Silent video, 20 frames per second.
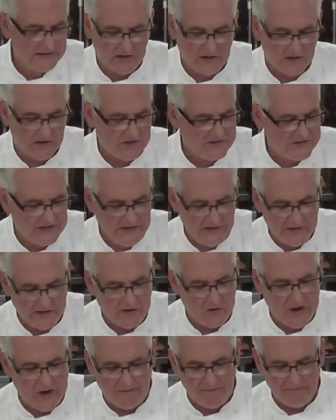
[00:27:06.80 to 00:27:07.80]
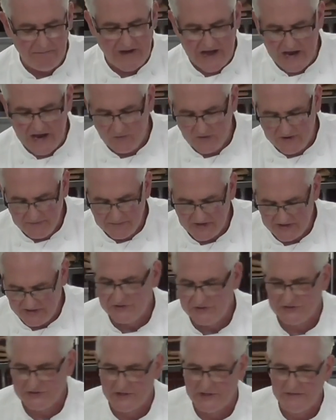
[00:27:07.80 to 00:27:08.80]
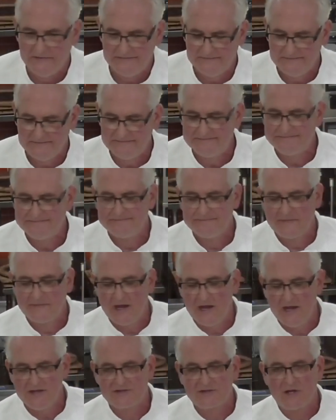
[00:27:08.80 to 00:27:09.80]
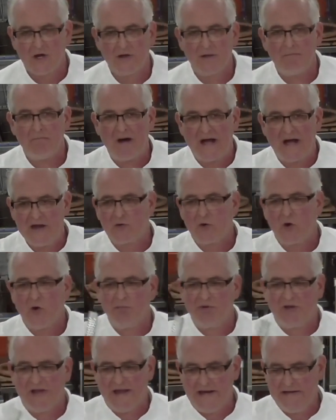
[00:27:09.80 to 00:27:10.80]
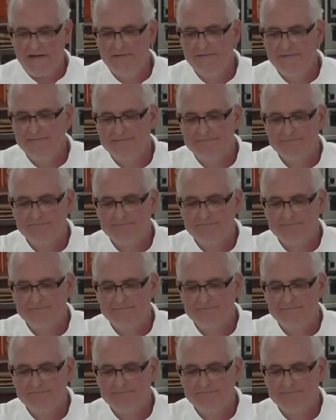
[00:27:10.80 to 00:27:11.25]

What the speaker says: not encouraging you to go out and buy one, but you should, okay? It's called a microplane,